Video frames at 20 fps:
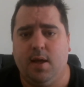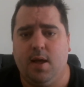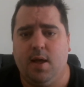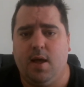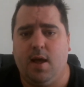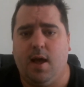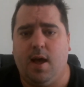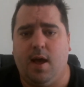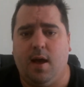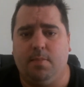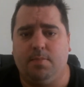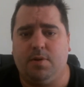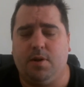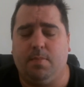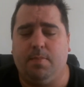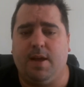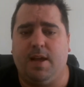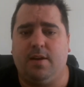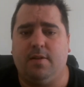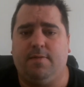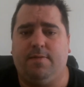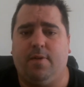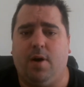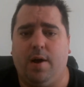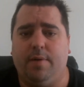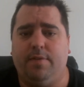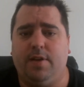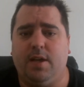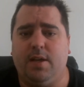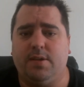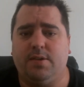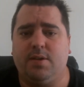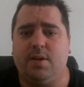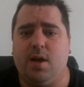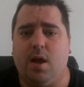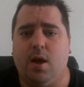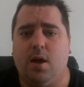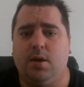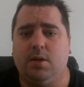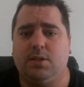compared to 5 years
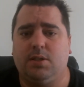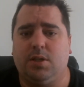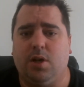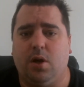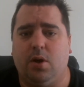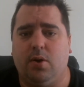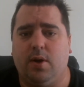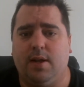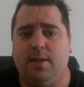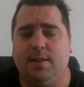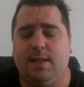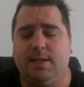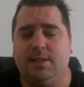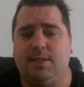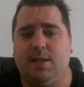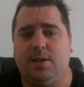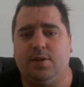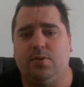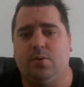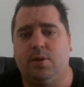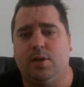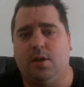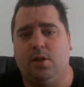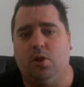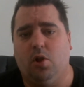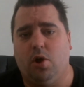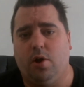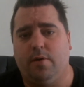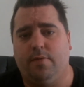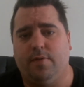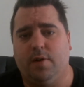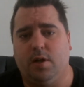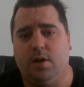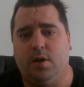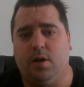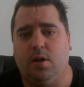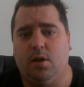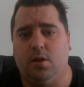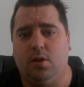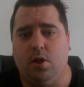ago. So unless they're doing a lot of it,
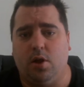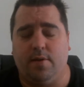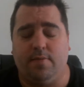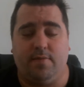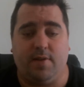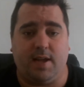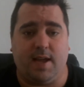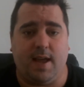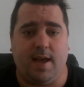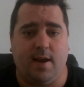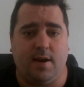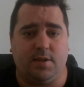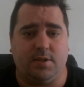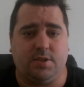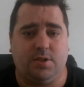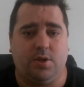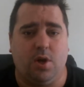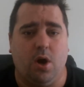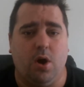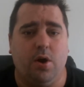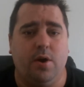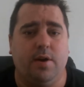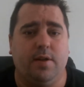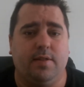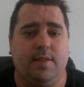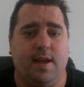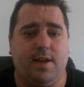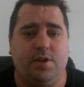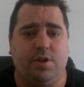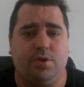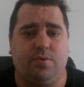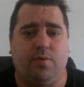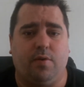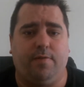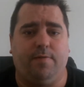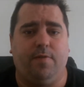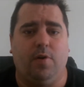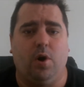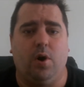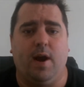a lot of accountants don't, and they just
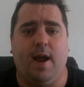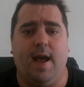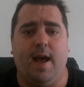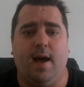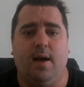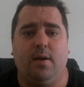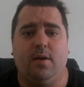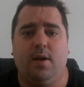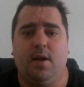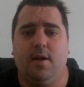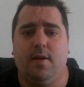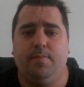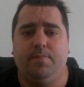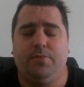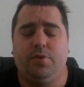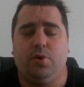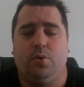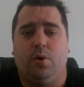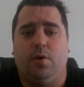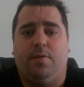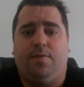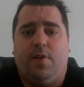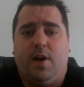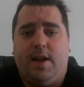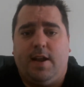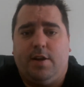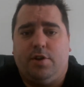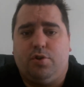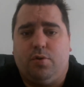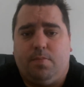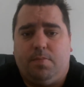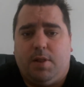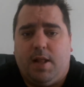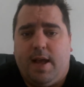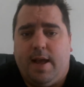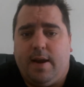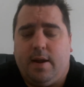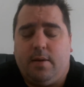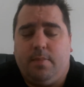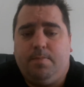refer out to a financial
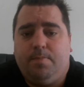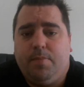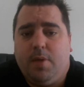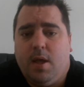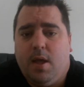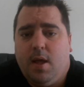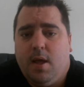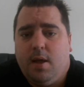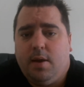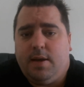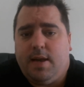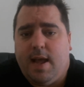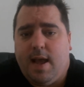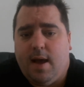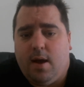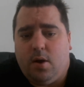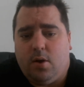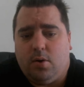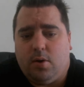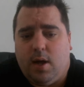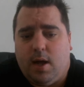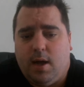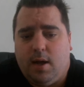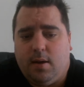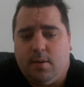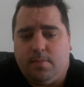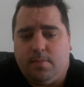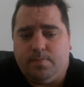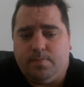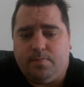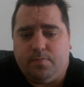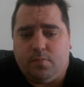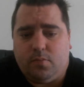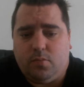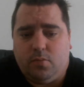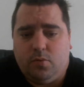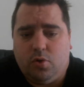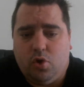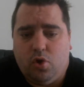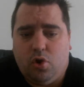planner. Now,
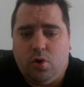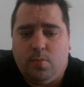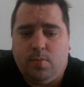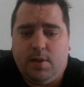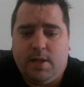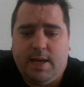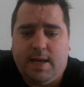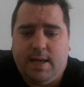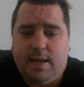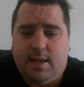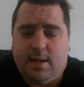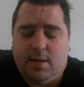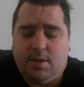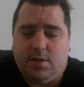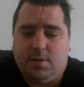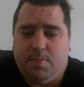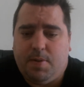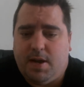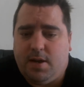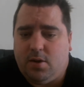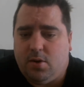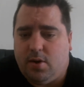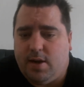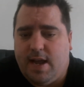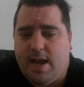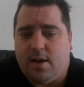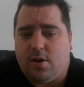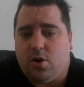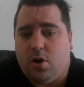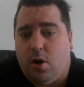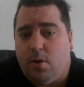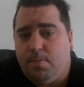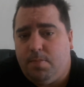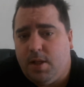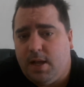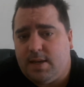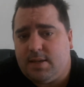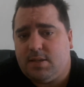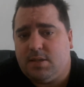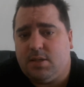normally, depending on how
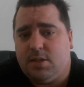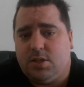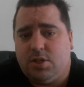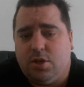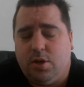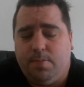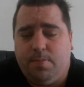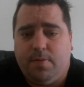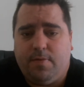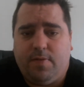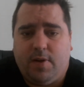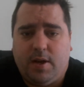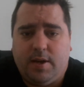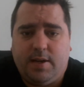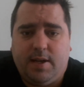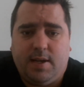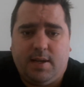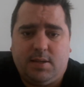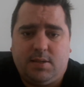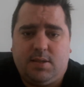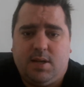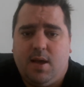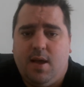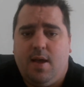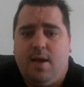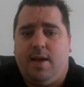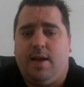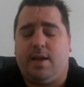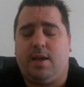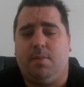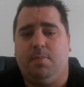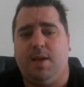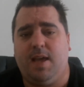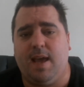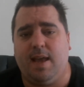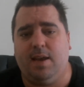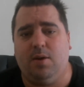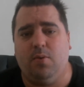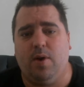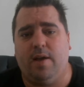complex the super fund is, it can be
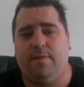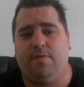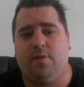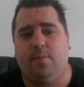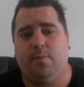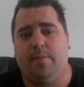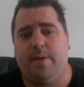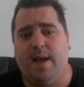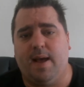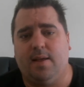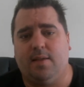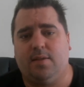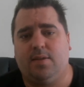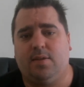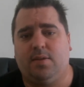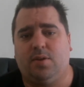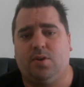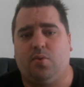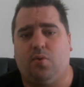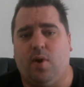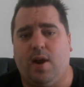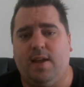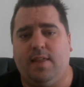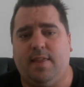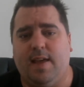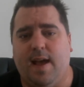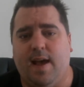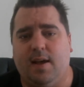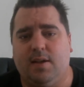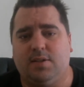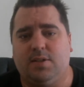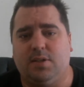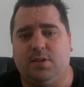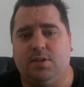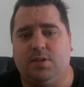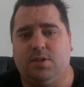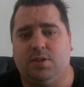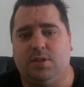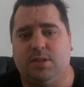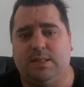anywhere from about
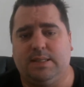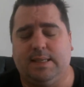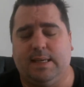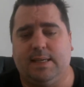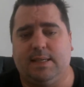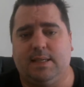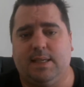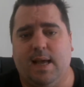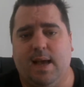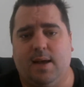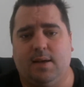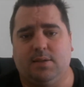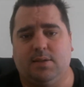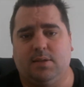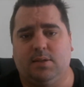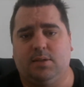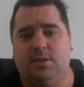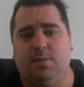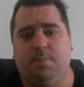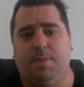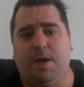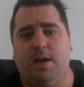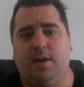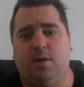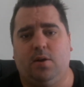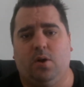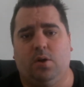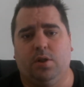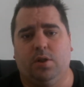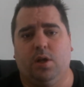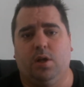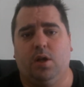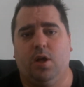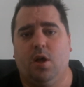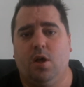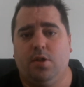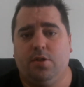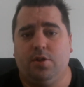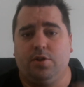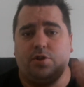$3,000 to $6,000, depending on
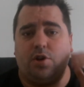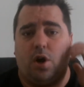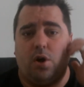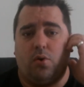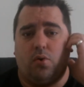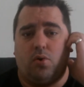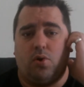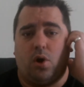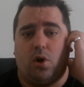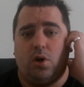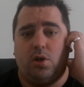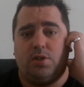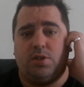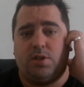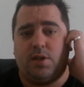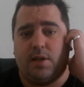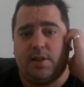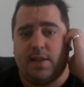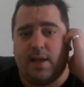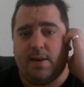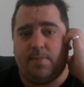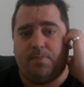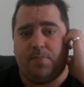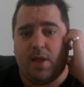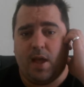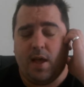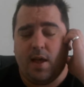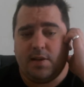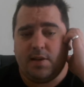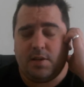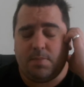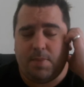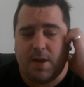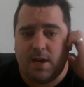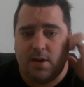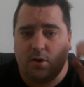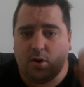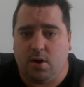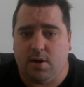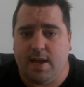the total cost. And then,
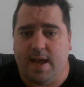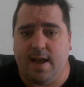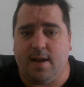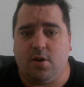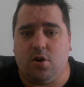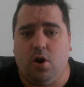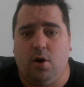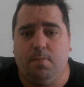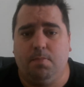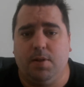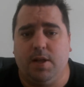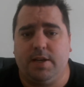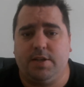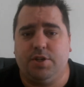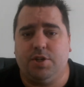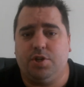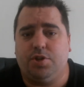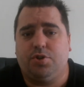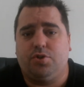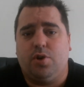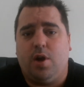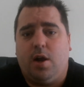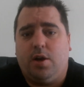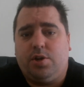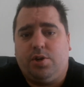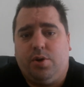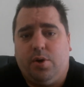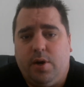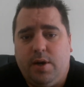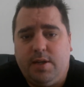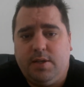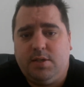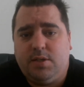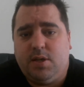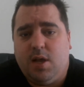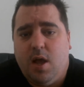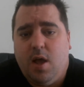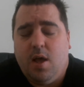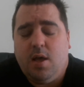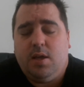depending on how complex your structure is,
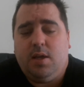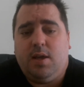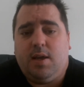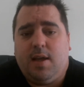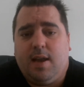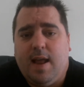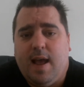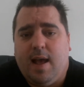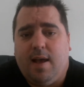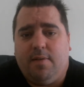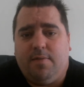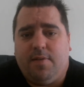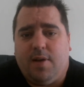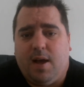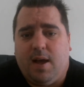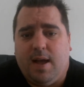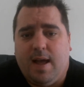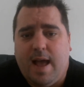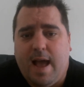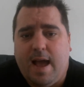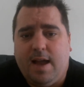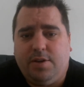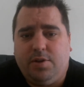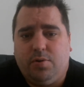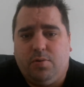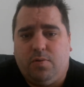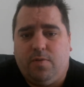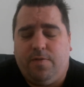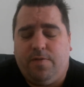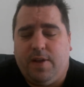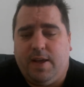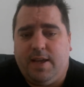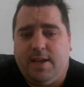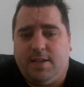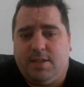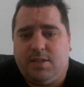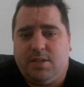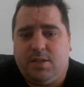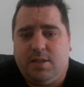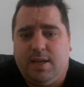you can have annual
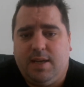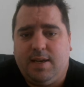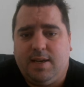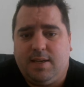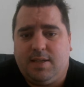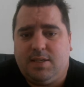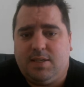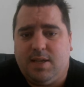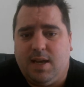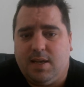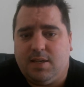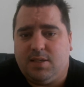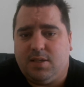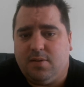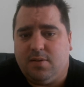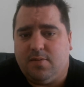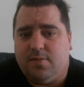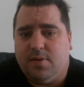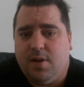fees in excess of,